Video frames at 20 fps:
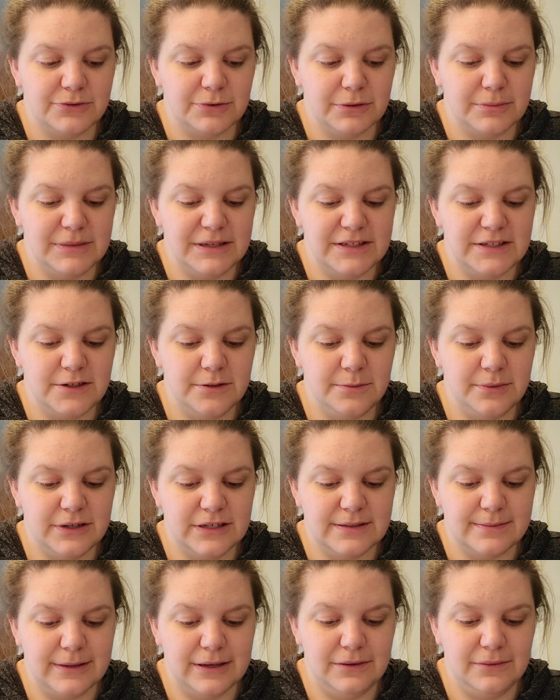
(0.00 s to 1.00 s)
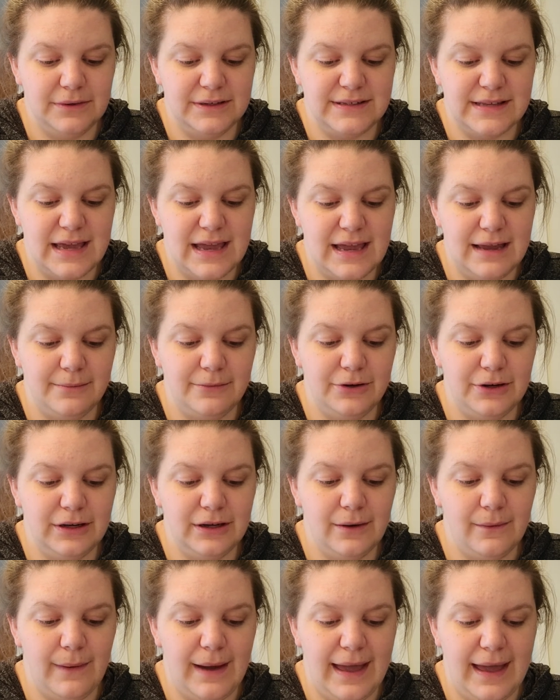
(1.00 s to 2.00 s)
where Mr. Brisbane was
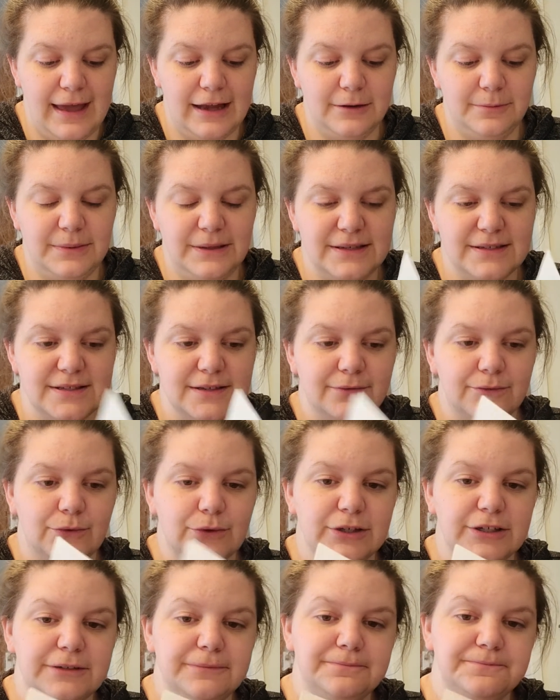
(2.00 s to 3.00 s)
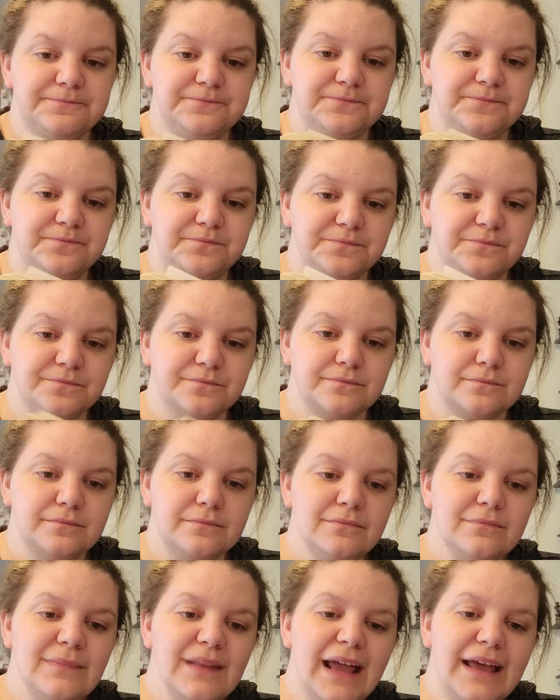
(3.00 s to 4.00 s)
hammering away at a piece of wood.
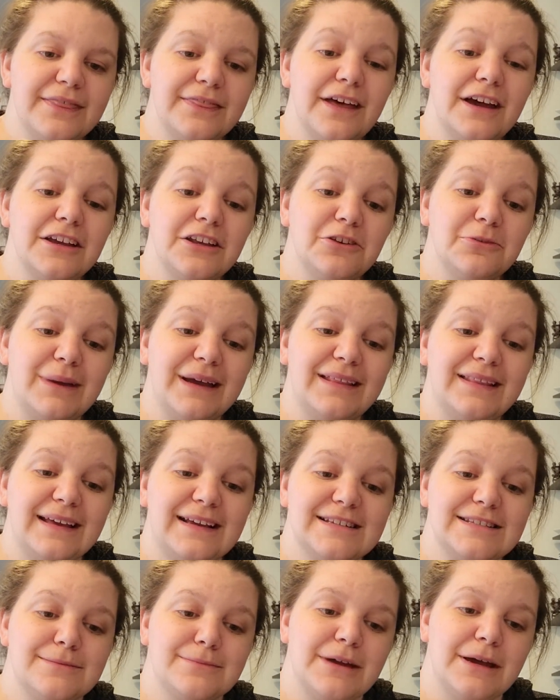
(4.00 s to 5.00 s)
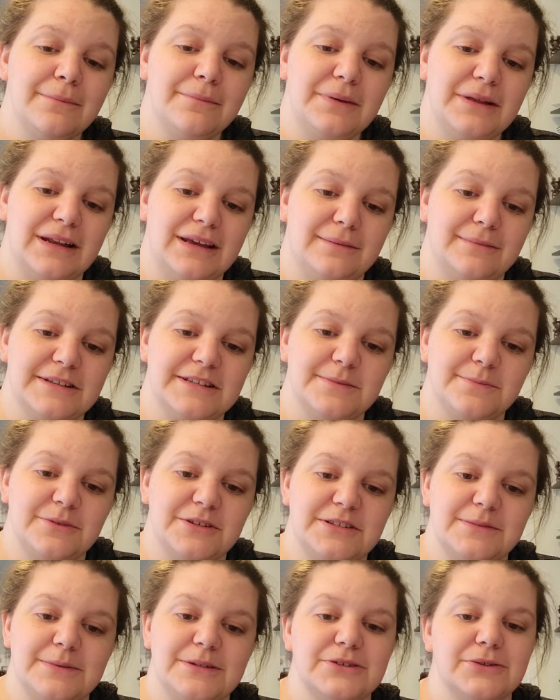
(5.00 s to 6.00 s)
I thought you might like some company, Miss
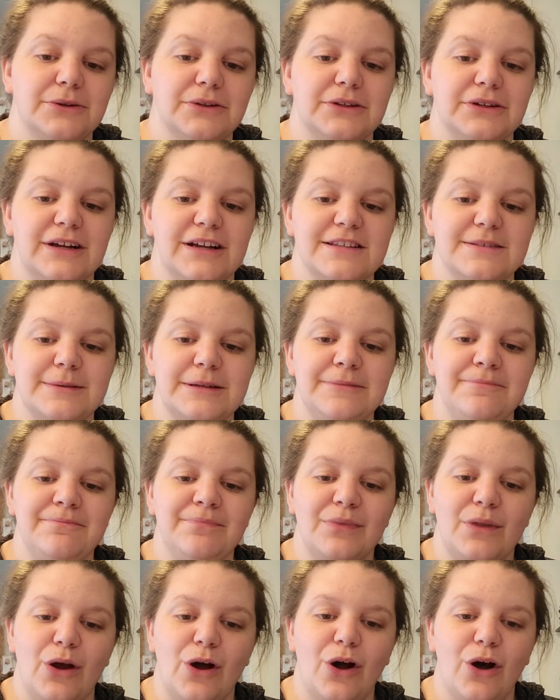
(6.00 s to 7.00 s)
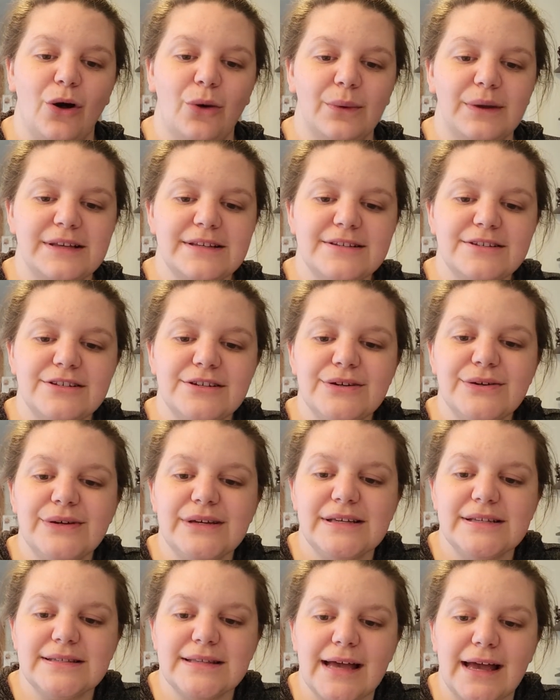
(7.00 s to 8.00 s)
Brisbane told her husband. Always do,
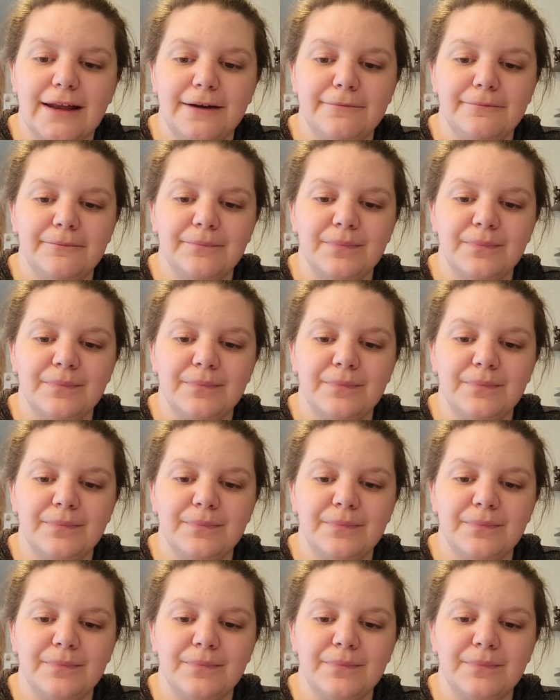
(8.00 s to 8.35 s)
he said.